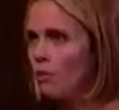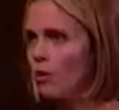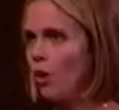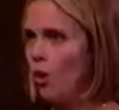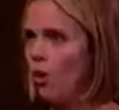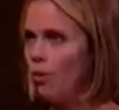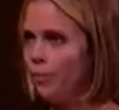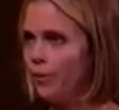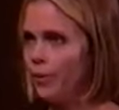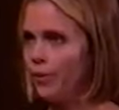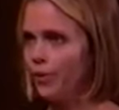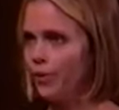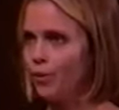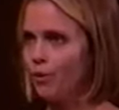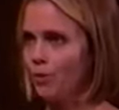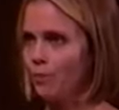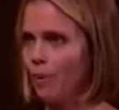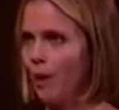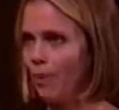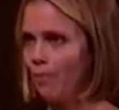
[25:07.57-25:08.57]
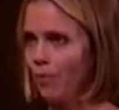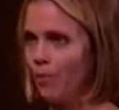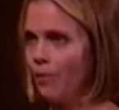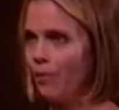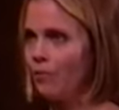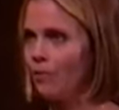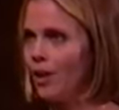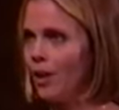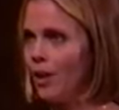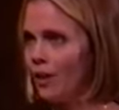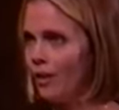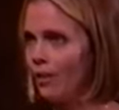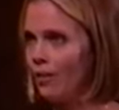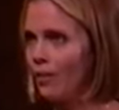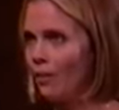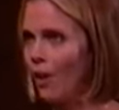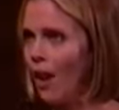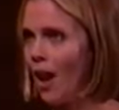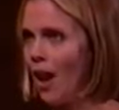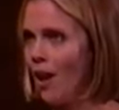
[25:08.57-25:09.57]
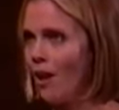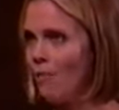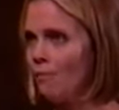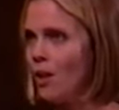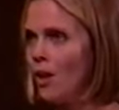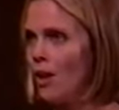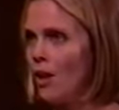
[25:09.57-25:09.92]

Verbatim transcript: want to open the newspaper and read Graham